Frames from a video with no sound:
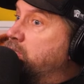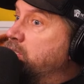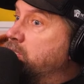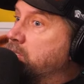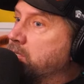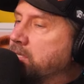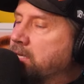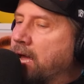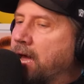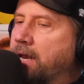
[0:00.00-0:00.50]

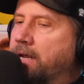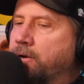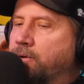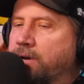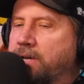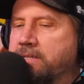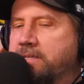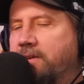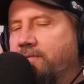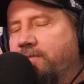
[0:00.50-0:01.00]
this is kind of
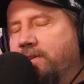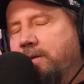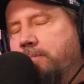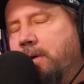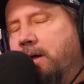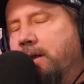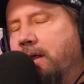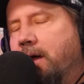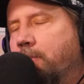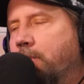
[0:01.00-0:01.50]
crazy I'm thinking
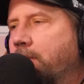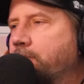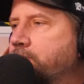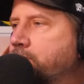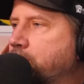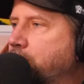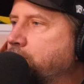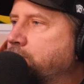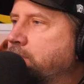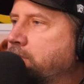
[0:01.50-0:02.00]
about now, but I was
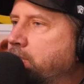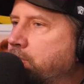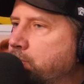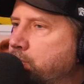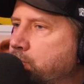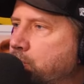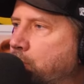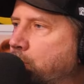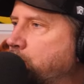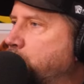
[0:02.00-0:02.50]
13
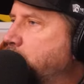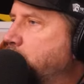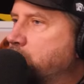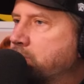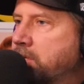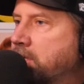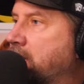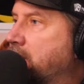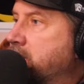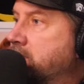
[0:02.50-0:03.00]
years old. He
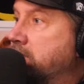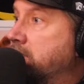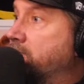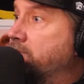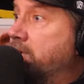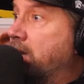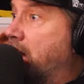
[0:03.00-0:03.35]
was a nice enough